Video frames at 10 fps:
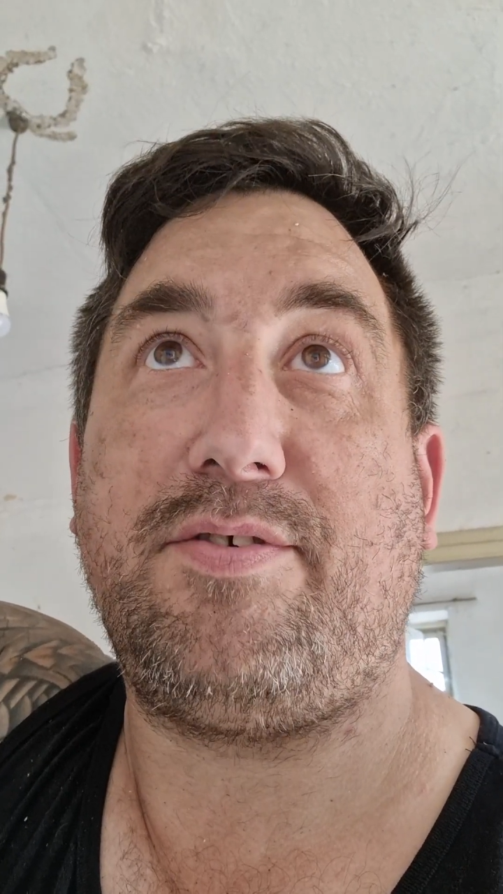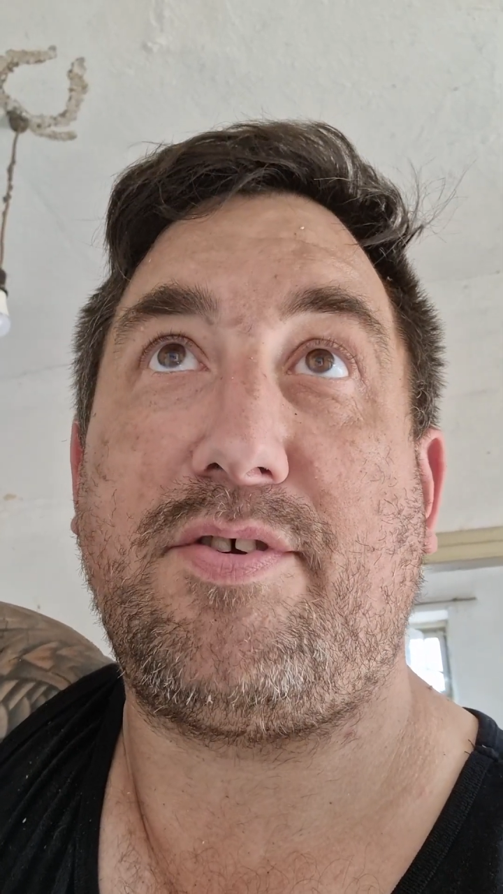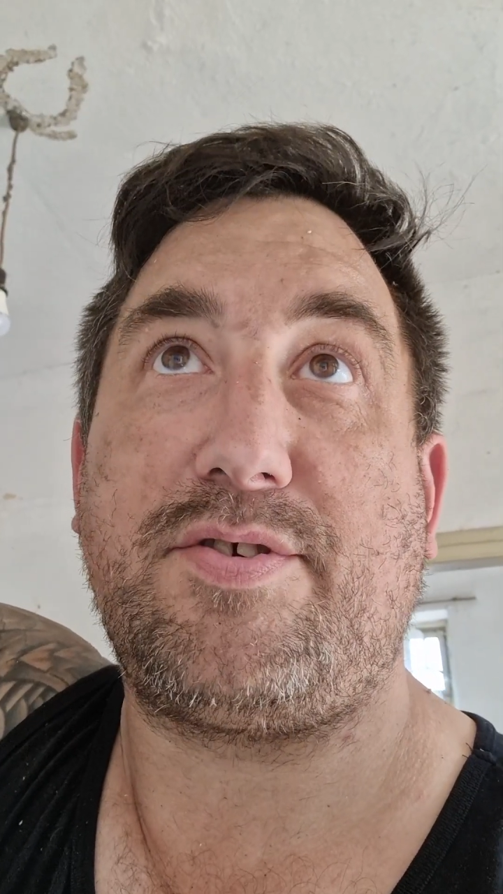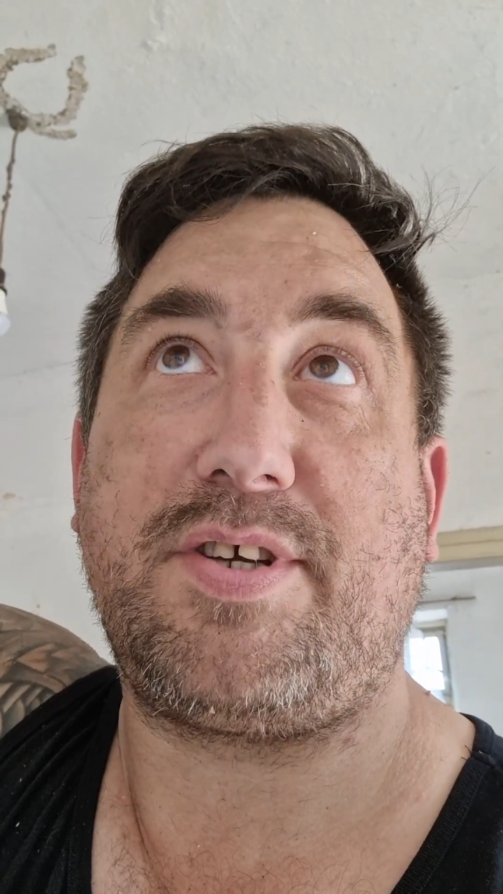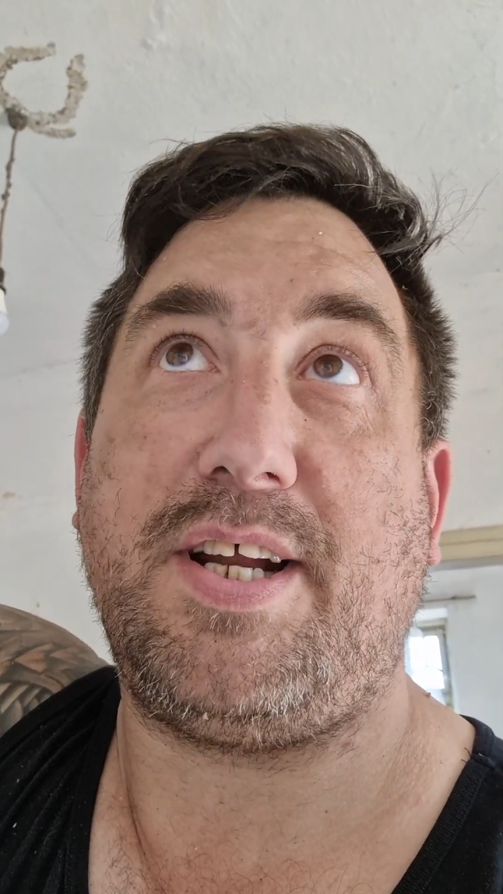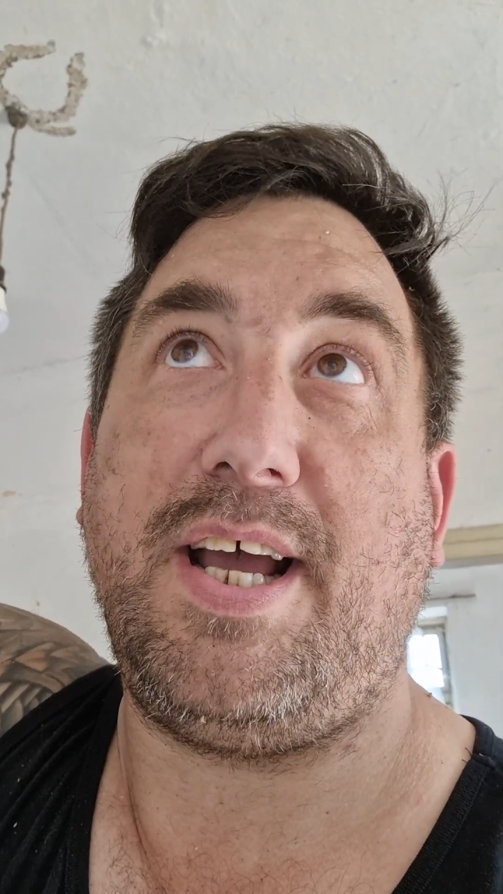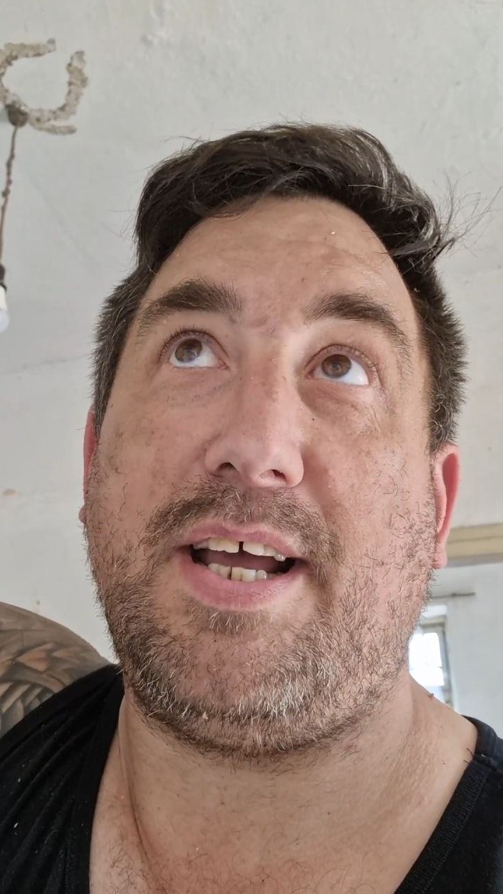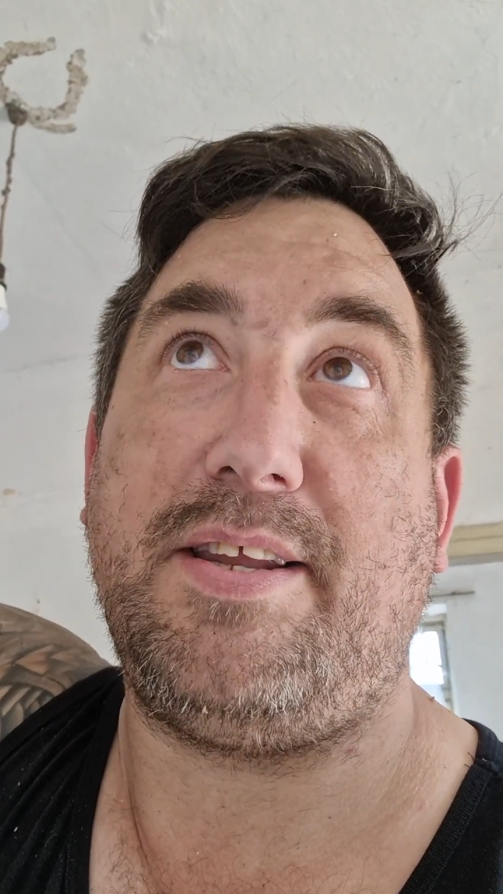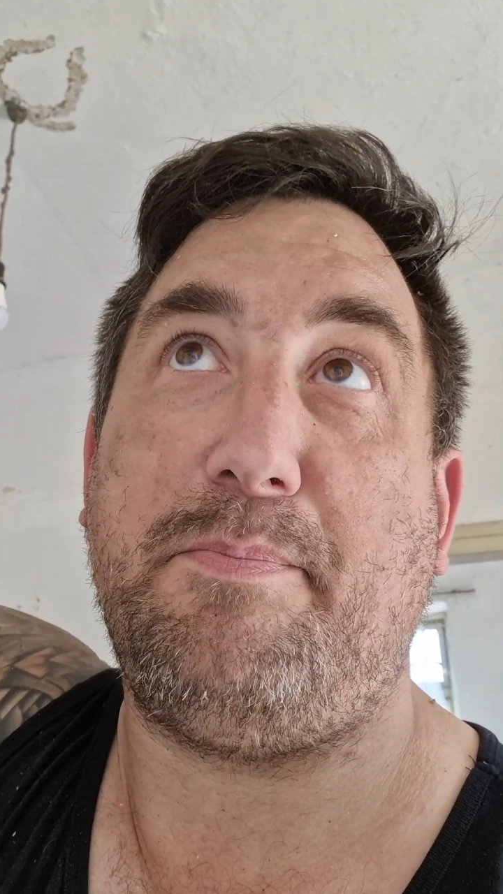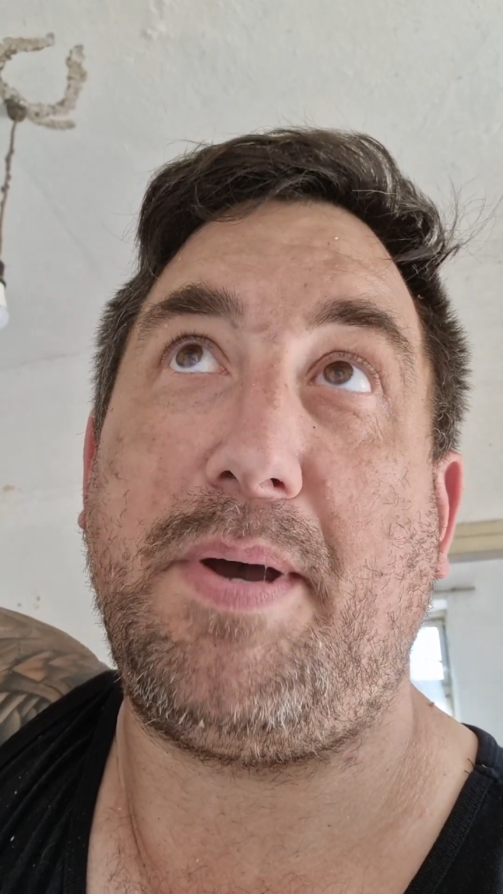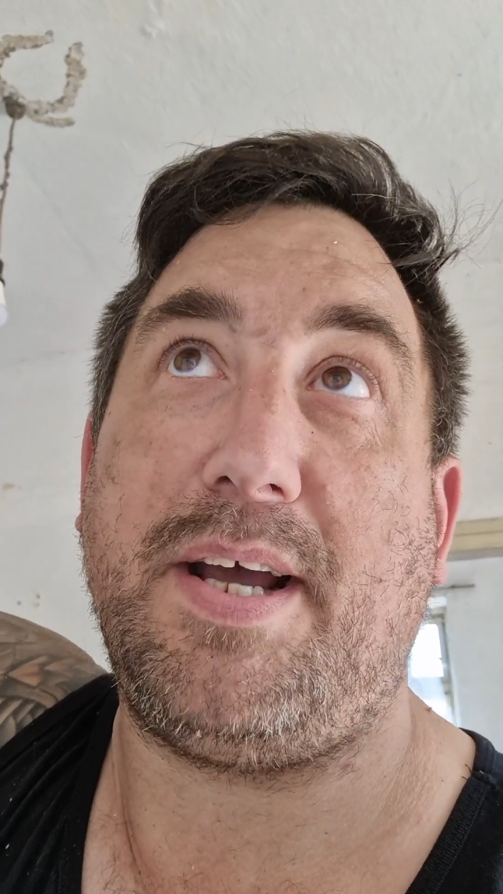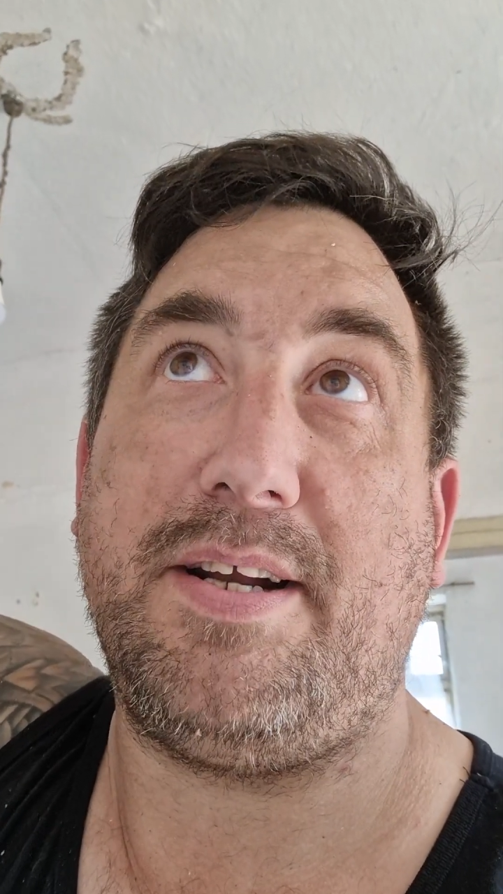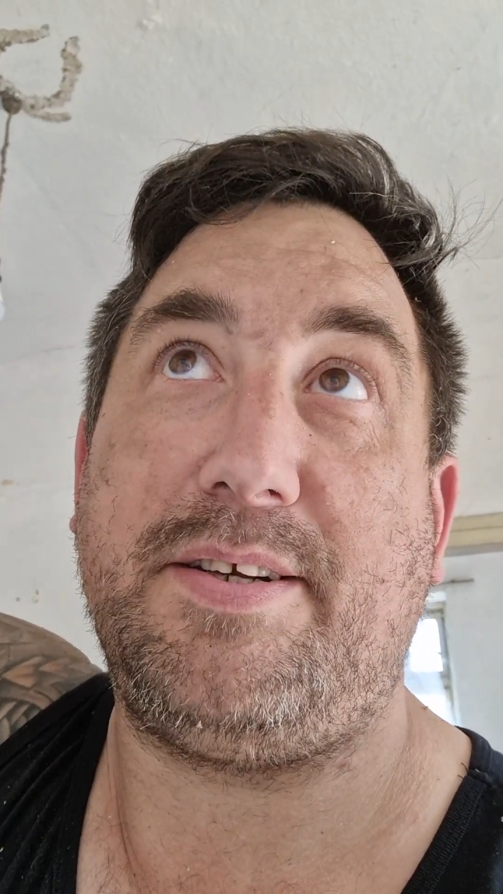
Donna's going to hand the bat and the